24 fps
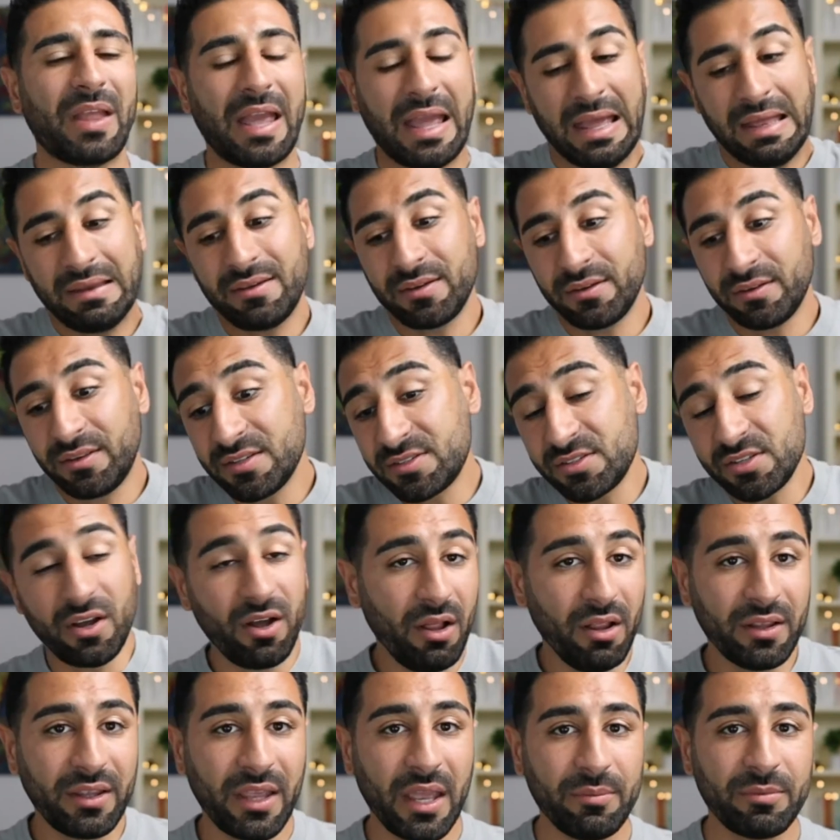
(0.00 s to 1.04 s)
And this
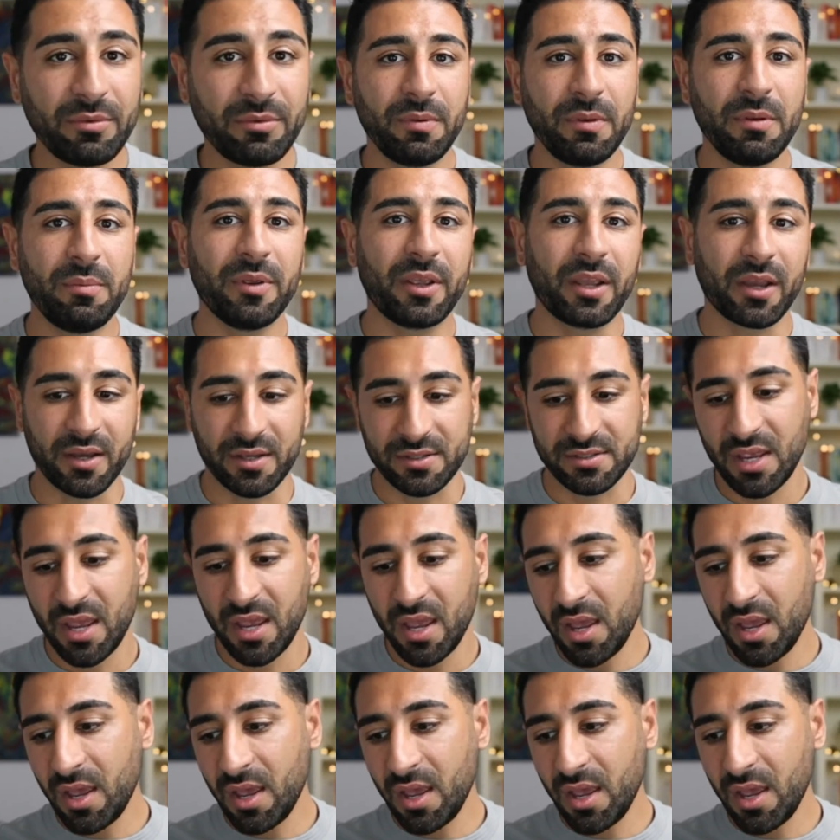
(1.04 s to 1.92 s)
all came because